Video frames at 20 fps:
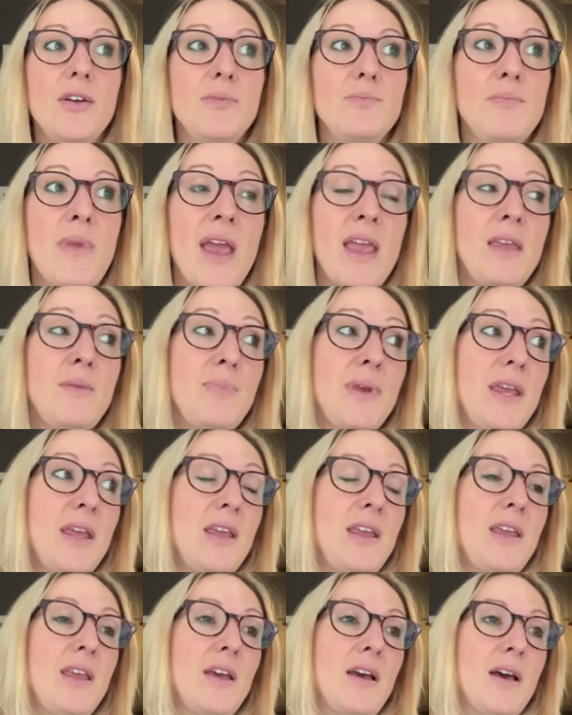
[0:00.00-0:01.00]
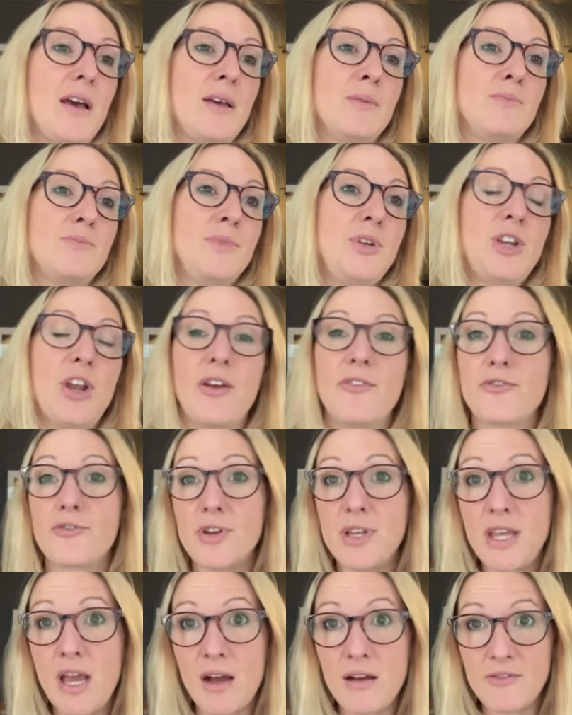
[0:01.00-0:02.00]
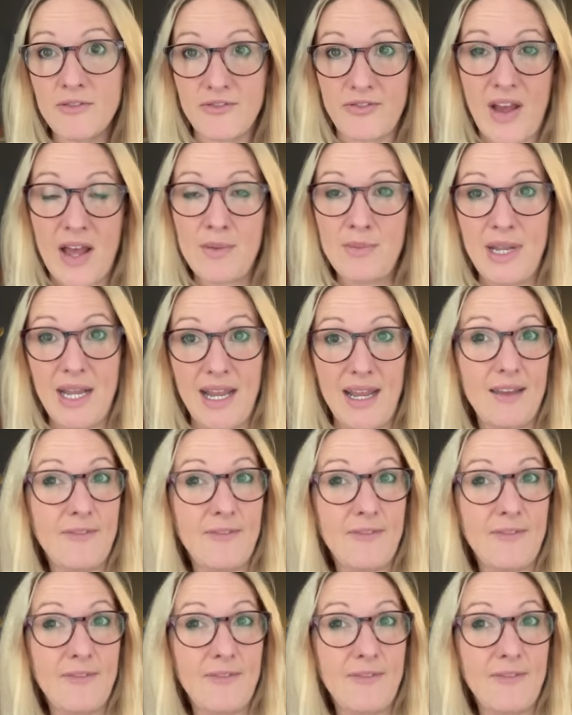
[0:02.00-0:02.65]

Maybe, for a young family,